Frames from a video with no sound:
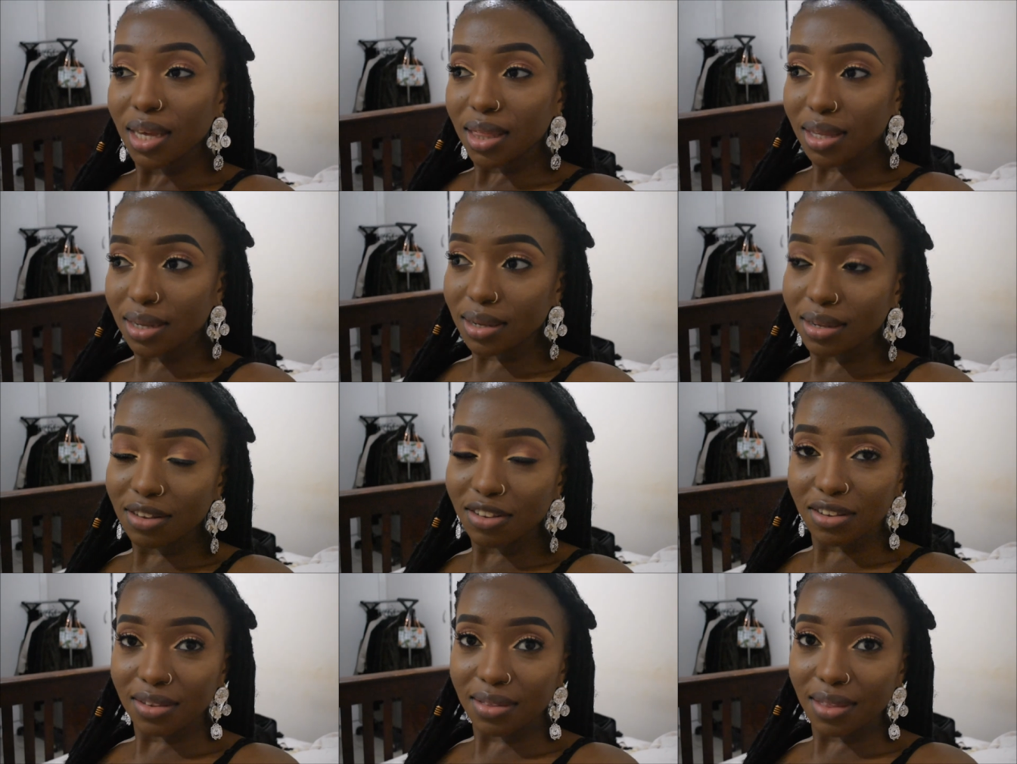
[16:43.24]
this is
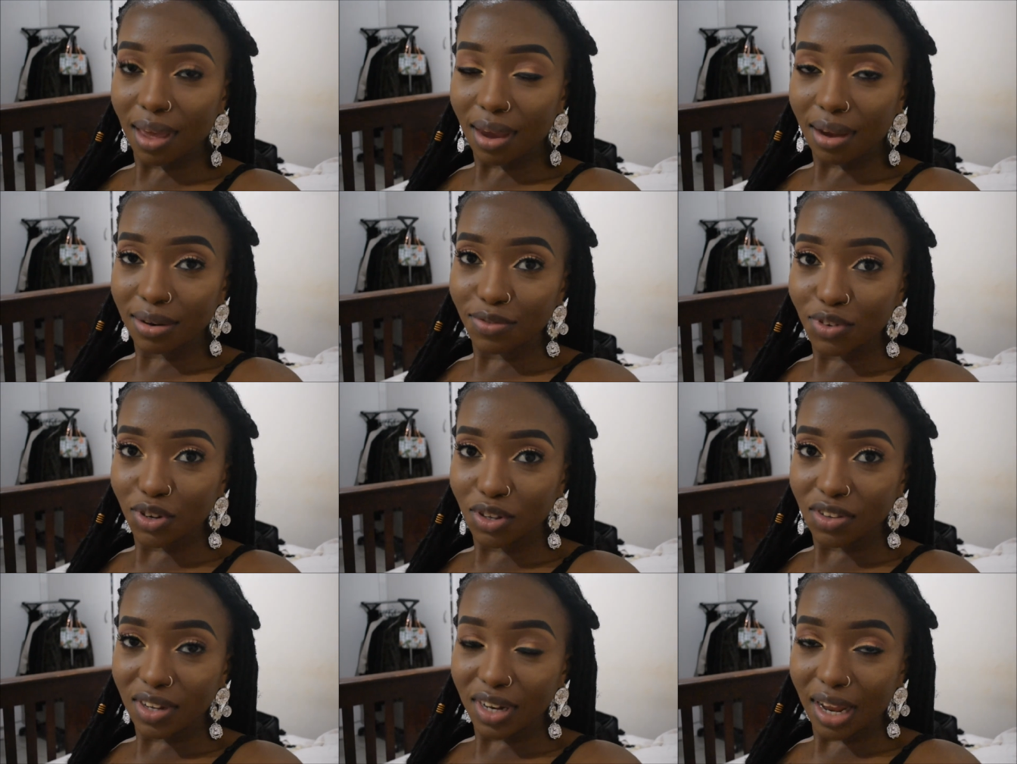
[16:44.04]
just the end for
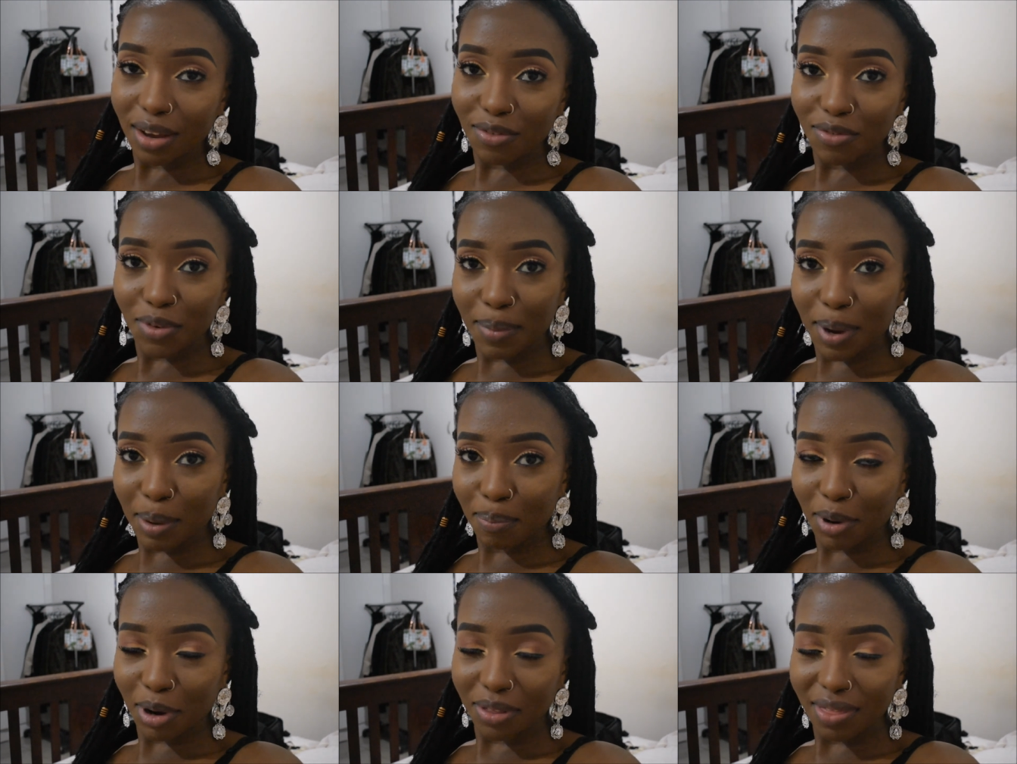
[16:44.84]
today for my
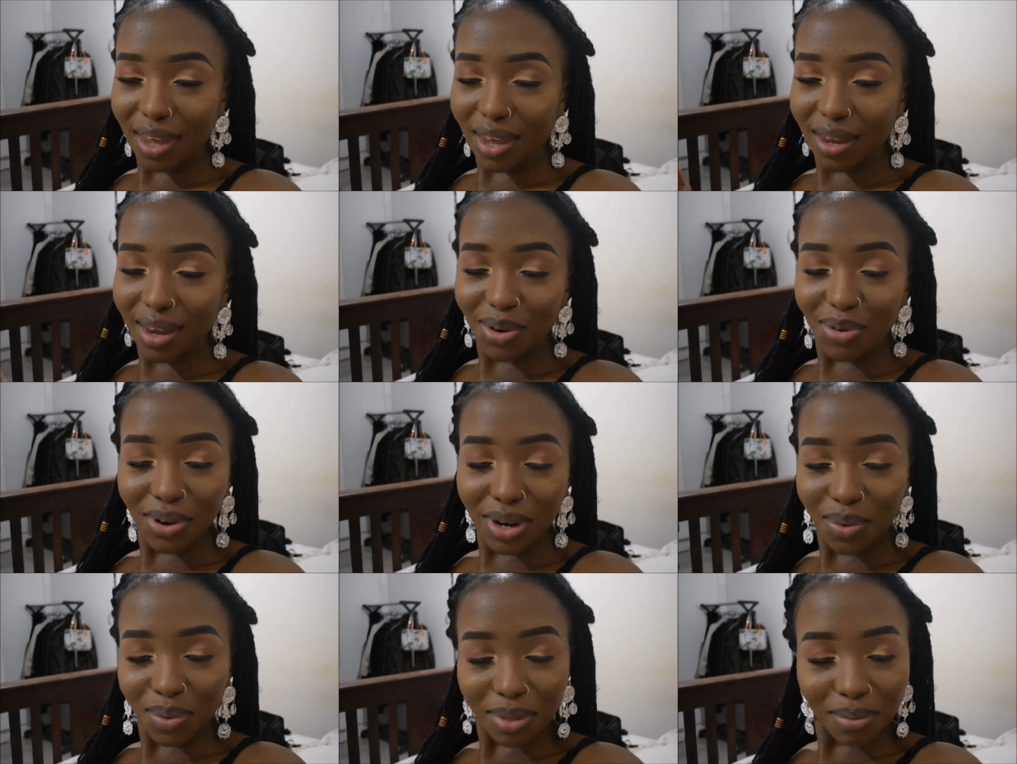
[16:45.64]
birthday get
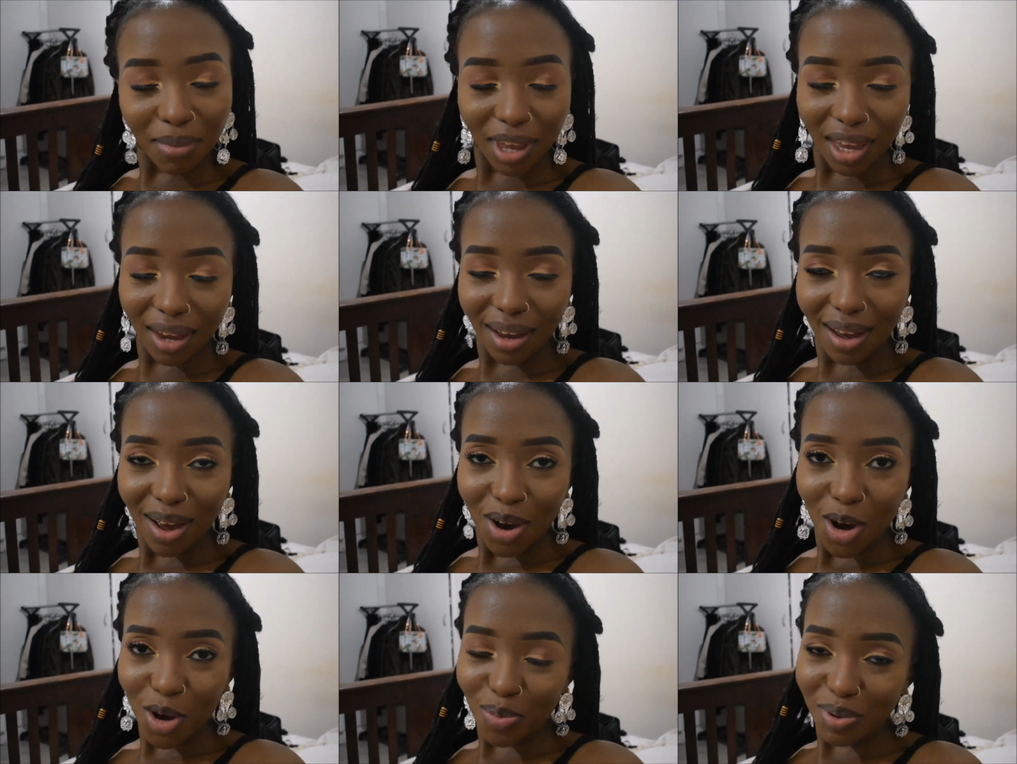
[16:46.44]
ready with me
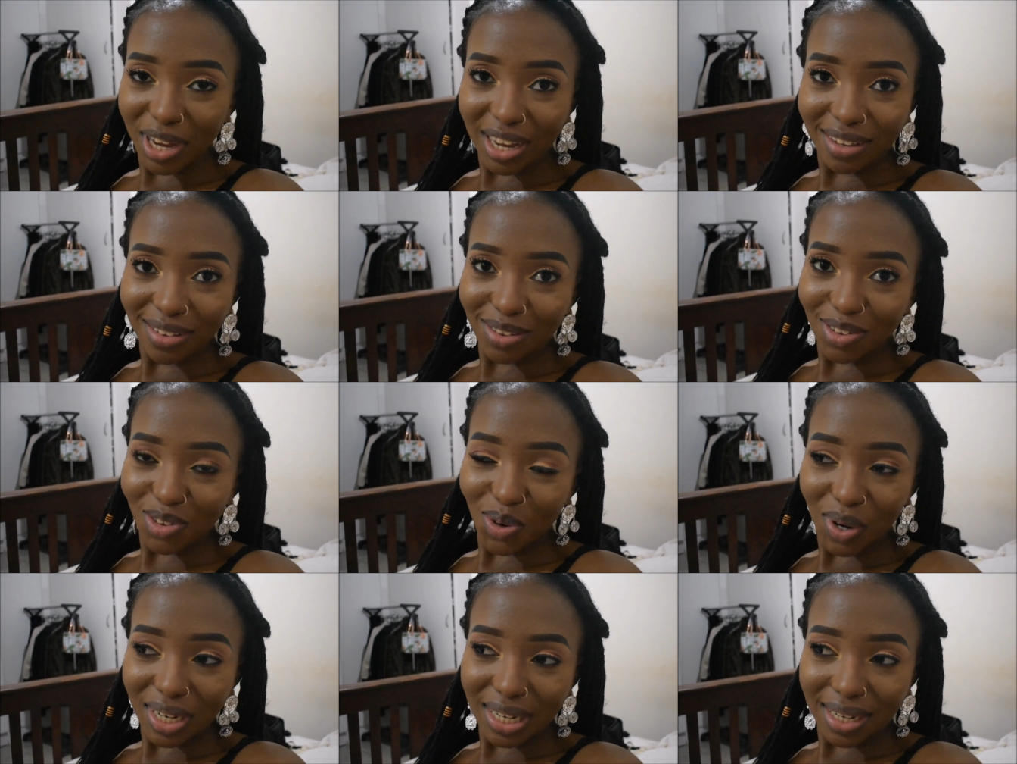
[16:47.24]
hope you guys
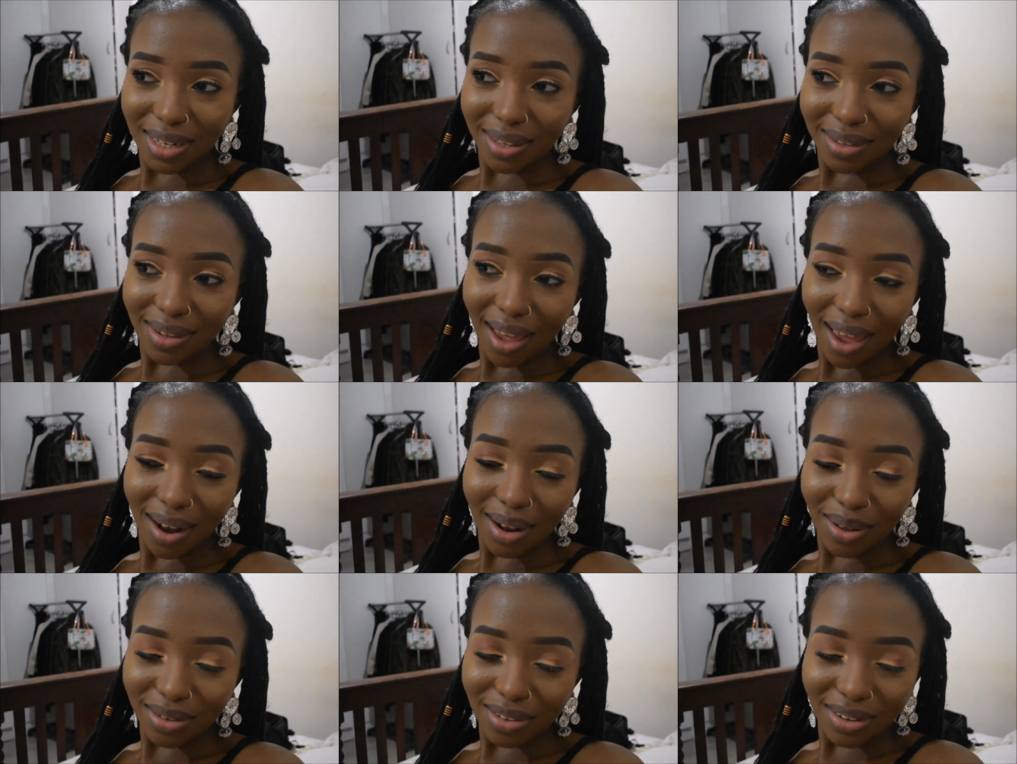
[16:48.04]
enjoyed it and
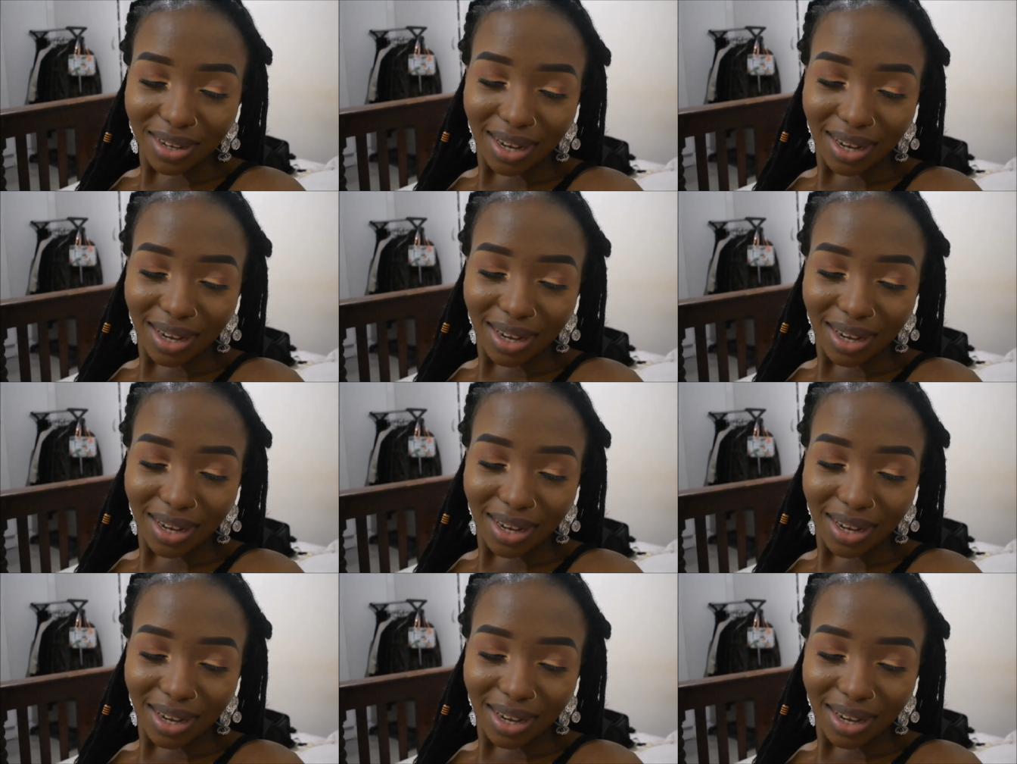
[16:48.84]
i'll see you